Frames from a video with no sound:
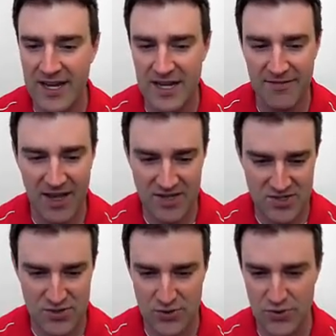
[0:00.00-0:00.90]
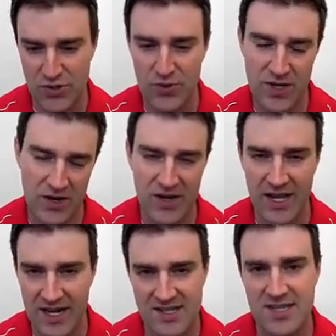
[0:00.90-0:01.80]
and I've got two
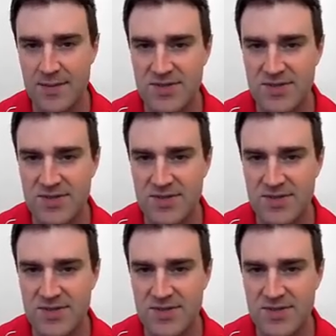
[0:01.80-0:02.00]
eukaryotic type